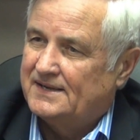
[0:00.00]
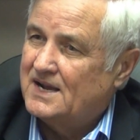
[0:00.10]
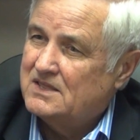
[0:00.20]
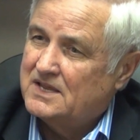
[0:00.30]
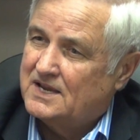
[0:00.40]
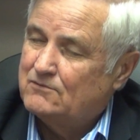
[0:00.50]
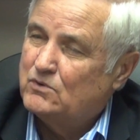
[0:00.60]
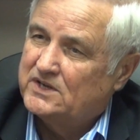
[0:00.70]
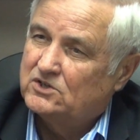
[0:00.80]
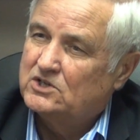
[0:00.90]
And I think
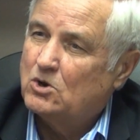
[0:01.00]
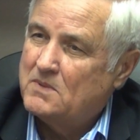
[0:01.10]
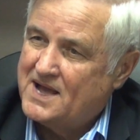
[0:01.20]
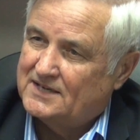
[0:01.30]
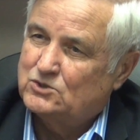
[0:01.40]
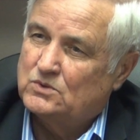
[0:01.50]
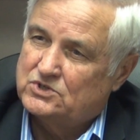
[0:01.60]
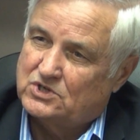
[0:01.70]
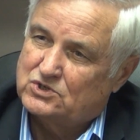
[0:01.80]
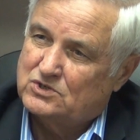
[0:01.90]
if we could go back to
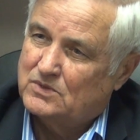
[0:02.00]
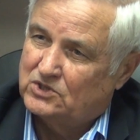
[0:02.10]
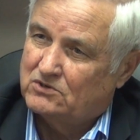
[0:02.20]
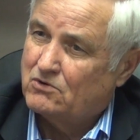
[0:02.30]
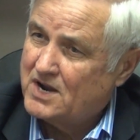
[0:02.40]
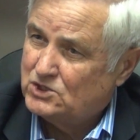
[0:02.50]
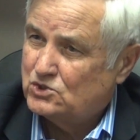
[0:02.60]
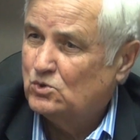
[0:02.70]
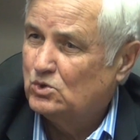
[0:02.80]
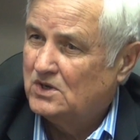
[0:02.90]
a system at the
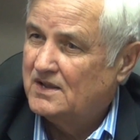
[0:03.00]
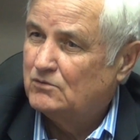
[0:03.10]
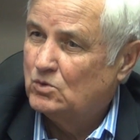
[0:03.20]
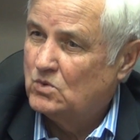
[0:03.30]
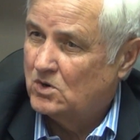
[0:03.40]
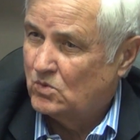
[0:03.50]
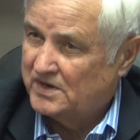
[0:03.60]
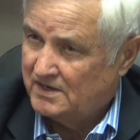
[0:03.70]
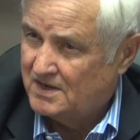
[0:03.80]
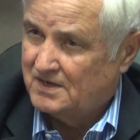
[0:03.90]
grade school level where
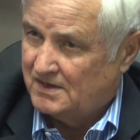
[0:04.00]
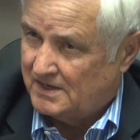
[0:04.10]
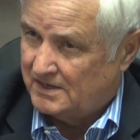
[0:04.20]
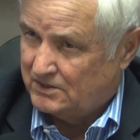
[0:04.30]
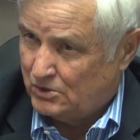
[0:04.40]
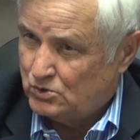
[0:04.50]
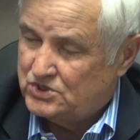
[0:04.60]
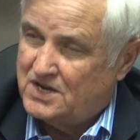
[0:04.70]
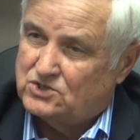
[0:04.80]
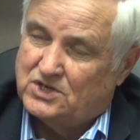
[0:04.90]
we
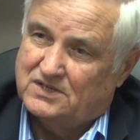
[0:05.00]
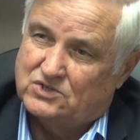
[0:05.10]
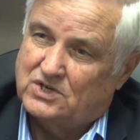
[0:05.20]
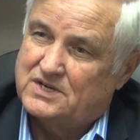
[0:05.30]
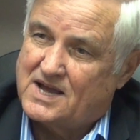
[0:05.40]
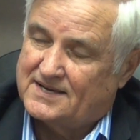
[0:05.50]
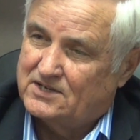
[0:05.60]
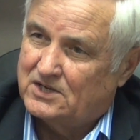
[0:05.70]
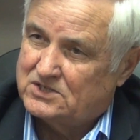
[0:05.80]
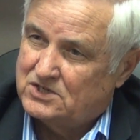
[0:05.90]
use testing as a
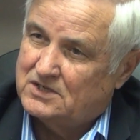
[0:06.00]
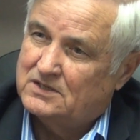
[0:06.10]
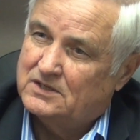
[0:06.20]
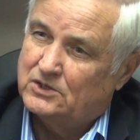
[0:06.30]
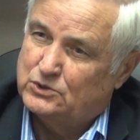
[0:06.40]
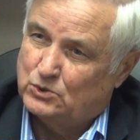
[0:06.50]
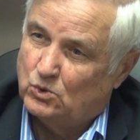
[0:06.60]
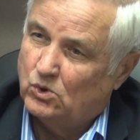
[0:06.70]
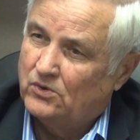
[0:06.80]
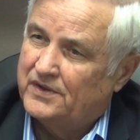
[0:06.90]
diagnostic
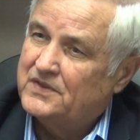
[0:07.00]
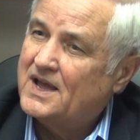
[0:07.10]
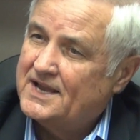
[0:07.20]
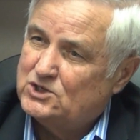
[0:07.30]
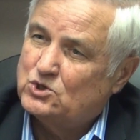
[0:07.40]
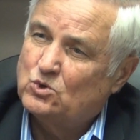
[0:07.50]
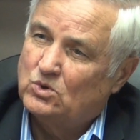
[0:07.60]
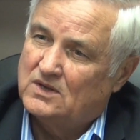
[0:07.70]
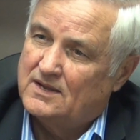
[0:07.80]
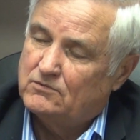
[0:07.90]
tool, at the high
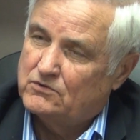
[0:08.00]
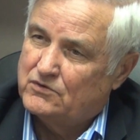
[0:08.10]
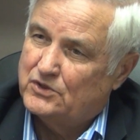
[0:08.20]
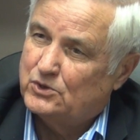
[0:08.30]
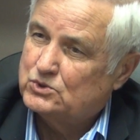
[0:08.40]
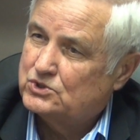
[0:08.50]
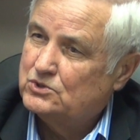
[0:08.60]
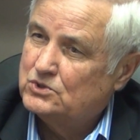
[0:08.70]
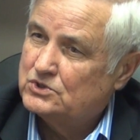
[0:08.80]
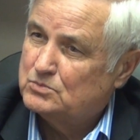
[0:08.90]
school level for those
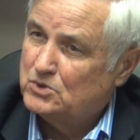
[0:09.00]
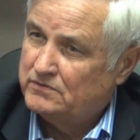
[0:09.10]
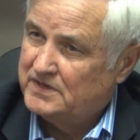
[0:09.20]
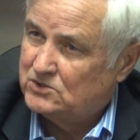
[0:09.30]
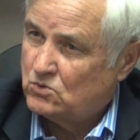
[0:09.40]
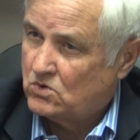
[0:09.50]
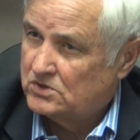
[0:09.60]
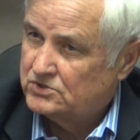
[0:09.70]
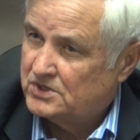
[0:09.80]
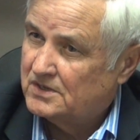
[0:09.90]
students moving
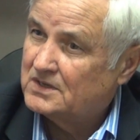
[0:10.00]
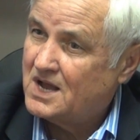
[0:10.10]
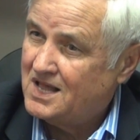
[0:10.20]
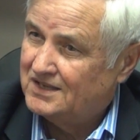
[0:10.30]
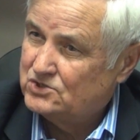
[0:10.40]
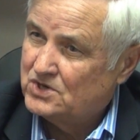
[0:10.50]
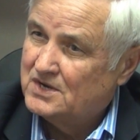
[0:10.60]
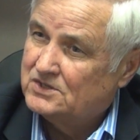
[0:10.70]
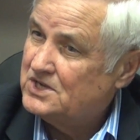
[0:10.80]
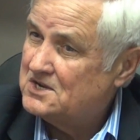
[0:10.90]
towards college,
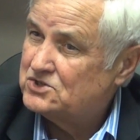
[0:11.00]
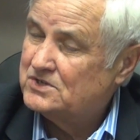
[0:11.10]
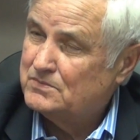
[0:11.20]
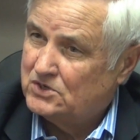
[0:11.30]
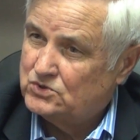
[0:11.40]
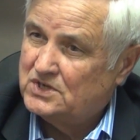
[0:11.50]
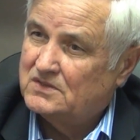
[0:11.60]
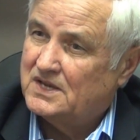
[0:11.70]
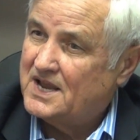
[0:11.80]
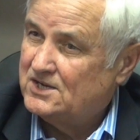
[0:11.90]
test them
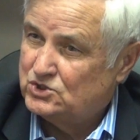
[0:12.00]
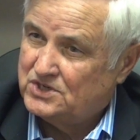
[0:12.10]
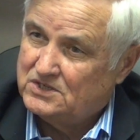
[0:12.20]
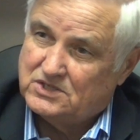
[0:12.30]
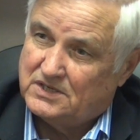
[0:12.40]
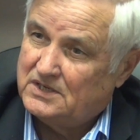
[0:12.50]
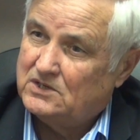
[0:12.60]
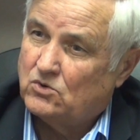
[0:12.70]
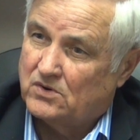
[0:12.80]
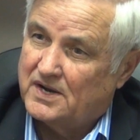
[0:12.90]
using the ACT
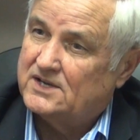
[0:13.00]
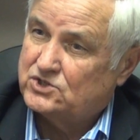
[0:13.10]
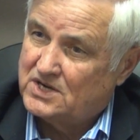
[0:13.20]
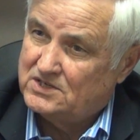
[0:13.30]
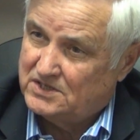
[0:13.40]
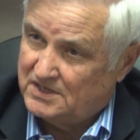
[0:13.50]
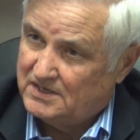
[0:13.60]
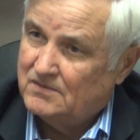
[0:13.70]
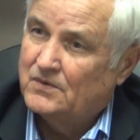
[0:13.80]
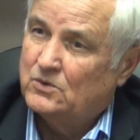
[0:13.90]
or
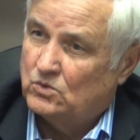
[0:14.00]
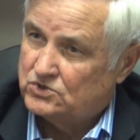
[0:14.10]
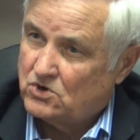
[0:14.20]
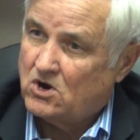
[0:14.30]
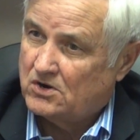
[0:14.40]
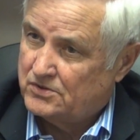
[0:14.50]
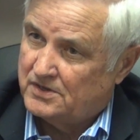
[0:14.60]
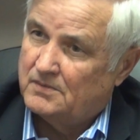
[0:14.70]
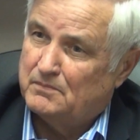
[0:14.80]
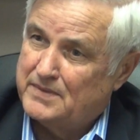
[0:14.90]
SAT, which are
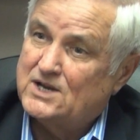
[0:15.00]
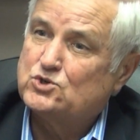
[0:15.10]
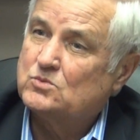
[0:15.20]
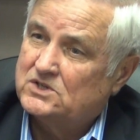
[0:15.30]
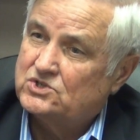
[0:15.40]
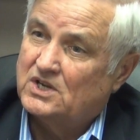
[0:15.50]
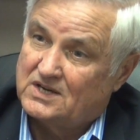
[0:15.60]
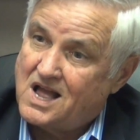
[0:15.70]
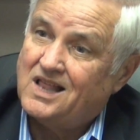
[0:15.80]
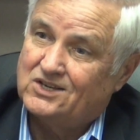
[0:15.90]
the measurements
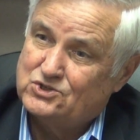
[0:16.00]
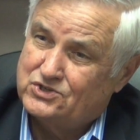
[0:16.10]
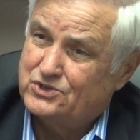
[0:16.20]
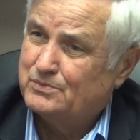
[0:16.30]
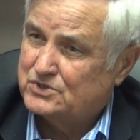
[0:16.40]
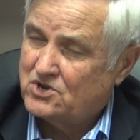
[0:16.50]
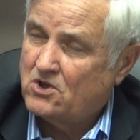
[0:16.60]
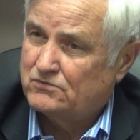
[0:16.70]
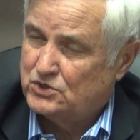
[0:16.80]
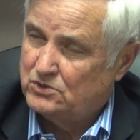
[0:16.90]
that colleges
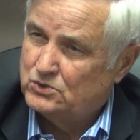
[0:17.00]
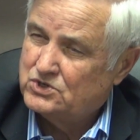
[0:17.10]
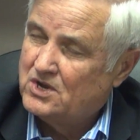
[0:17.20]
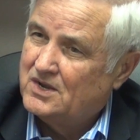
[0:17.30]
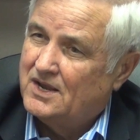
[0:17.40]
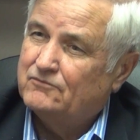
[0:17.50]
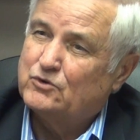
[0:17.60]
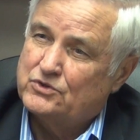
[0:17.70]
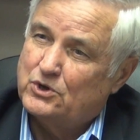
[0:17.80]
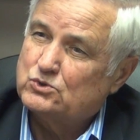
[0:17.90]
themselves use.
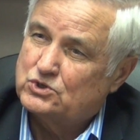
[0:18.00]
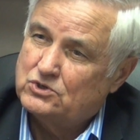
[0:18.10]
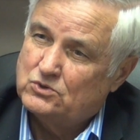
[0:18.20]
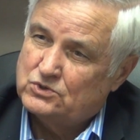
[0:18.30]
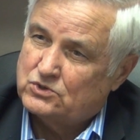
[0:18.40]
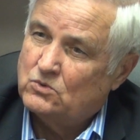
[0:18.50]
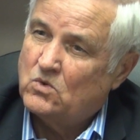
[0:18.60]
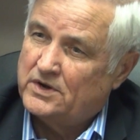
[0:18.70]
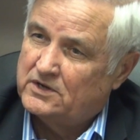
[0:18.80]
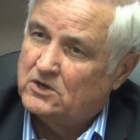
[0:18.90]
And for those students
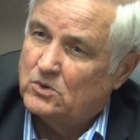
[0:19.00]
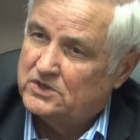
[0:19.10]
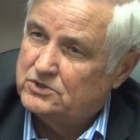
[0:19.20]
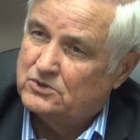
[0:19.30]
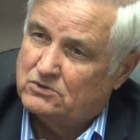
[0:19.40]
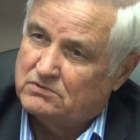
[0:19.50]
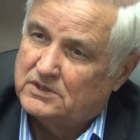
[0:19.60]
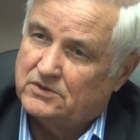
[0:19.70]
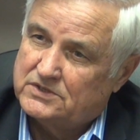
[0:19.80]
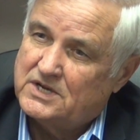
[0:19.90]
who want to go into
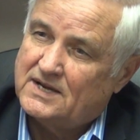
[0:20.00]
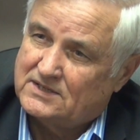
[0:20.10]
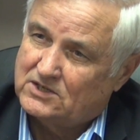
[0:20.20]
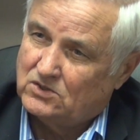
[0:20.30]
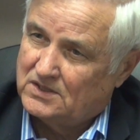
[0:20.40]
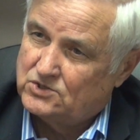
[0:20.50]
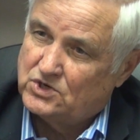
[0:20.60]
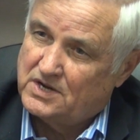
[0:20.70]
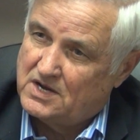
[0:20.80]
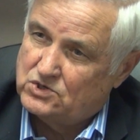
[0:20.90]
career and technical
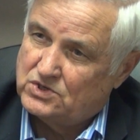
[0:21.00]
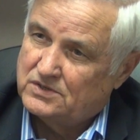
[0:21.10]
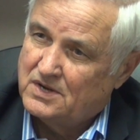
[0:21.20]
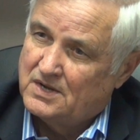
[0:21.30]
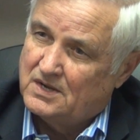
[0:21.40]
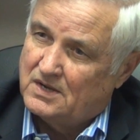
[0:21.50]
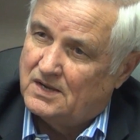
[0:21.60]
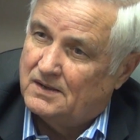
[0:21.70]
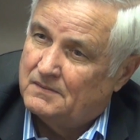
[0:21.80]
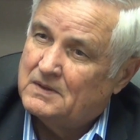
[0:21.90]
education,
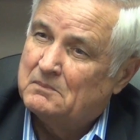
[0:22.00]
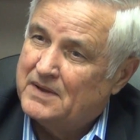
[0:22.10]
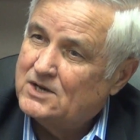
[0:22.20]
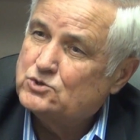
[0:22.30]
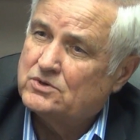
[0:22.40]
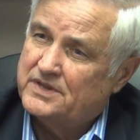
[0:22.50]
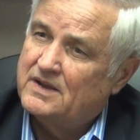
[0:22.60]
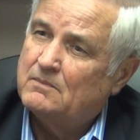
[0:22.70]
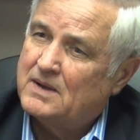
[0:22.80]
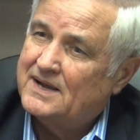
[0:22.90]
measure
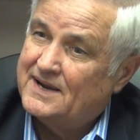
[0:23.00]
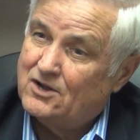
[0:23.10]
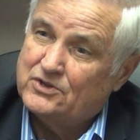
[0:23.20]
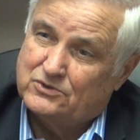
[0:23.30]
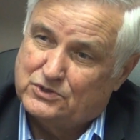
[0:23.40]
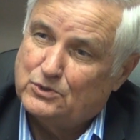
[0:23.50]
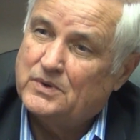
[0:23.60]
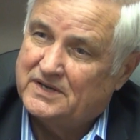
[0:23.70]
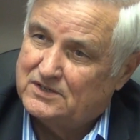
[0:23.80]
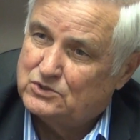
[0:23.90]
them by how they're
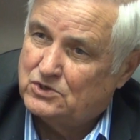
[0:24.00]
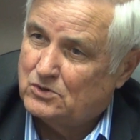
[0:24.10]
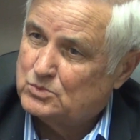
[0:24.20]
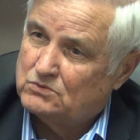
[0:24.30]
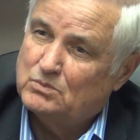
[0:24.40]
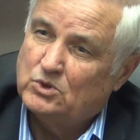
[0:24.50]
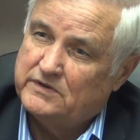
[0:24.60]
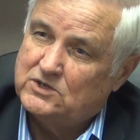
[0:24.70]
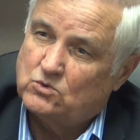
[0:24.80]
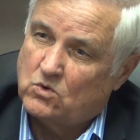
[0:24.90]
doing in terms of
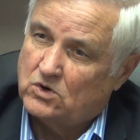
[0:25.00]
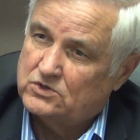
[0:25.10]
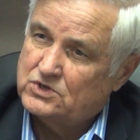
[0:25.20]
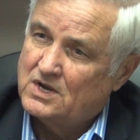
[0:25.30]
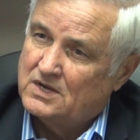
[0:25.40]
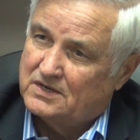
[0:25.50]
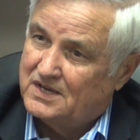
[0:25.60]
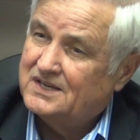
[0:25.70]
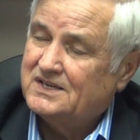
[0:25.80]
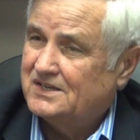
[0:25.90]
moving towards
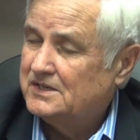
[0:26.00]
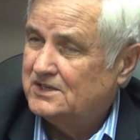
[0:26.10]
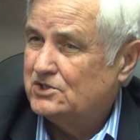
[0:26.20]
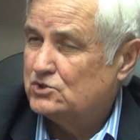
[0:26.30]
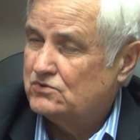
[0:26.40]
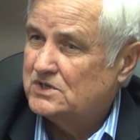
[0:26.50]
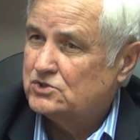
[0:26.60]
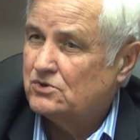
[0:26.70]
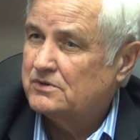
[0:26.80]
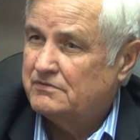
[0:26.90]
getting an
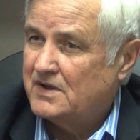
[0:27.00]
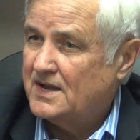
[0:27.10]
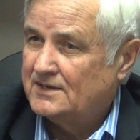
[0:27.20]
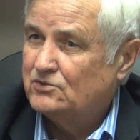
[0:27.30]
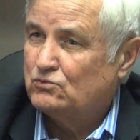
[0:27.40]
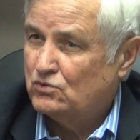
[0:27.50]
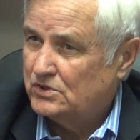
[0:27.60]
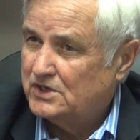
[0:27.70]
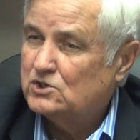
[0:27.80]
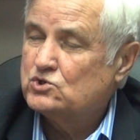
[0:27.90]
industry certified
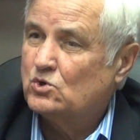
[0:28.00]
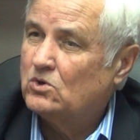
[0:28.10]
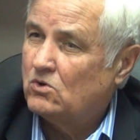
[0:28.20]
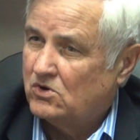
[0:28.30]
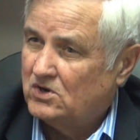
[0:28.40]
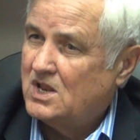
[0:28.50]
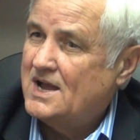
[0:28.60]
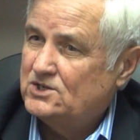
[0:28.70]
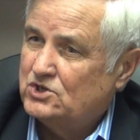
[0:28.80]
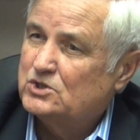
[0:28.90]
credential or a
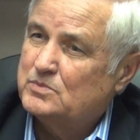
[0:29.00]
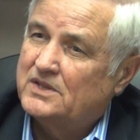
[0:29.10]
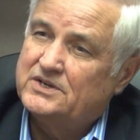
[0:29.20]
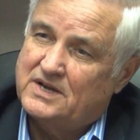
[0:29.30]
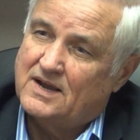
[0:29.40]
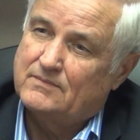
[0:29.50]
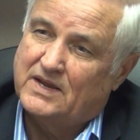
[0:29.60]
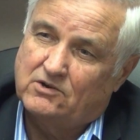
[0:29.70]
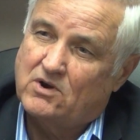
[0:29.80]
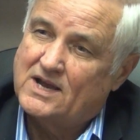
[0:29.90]
license by the
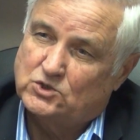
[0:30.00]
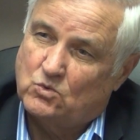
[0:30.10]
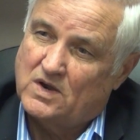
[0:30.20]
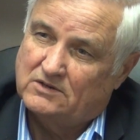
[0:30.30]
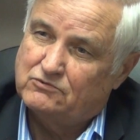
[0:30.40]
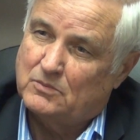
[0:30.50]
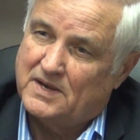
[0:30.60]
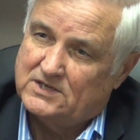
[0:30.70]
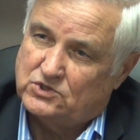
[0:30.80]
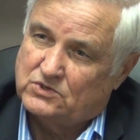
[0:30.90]
time they graduate
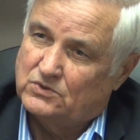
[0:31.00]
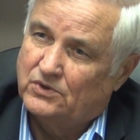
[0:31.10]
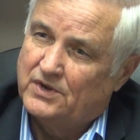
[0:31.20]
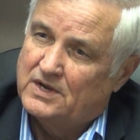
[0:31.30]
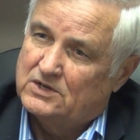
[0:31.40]
from high school.